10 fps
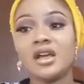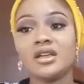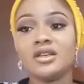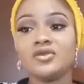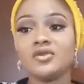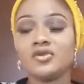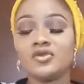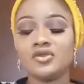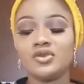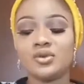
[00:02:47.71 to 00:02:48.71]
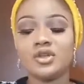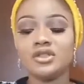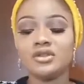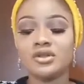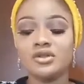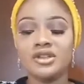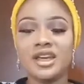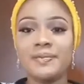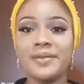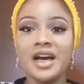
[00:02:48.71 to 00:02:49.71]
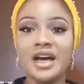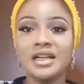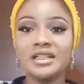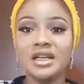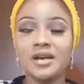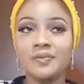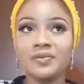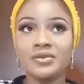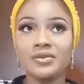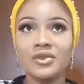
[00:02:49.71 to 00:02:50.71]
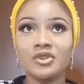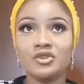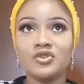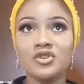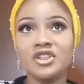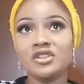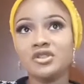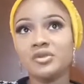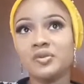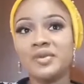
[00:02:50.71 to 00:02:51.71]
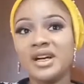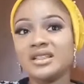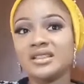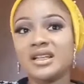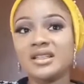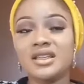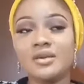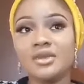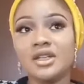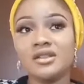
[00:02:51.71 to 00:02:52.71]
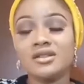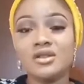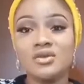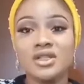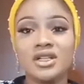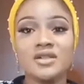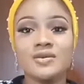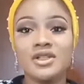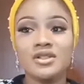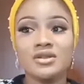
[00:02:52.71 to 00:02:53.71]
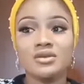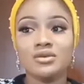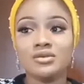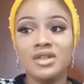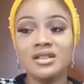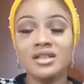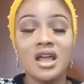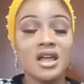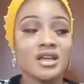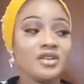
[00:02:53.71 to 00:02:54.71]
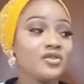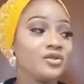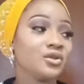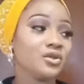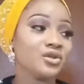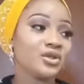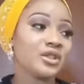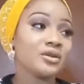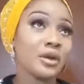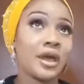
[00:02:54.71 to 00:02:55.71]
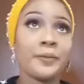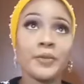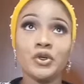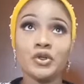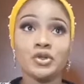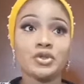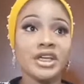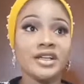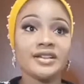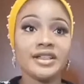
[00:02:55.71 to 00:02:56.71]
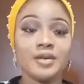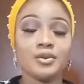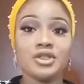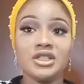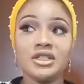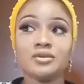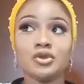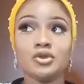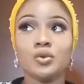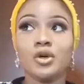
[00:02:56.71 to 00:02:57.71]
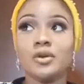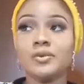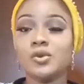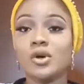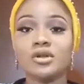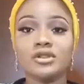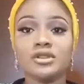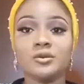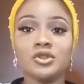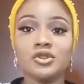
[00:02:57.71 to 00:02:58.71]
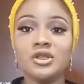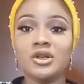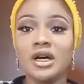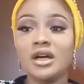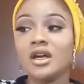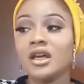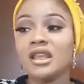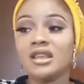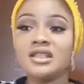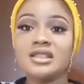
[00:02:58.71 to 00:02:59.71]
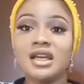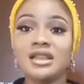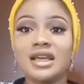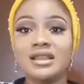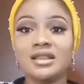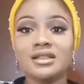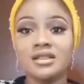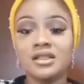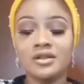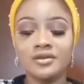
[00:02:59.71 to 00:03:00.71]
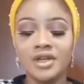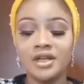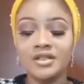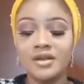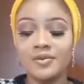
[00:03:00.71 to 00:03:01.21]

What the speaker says: If you're only gonna get mad, if you ain't gonna be mad at that same thing in 2 days, please don't do that. If you know, you say, okay, I'm gonna go kill him, and see, I'm gonna walk up to her and I'm gonna tell her this, that, and all of that.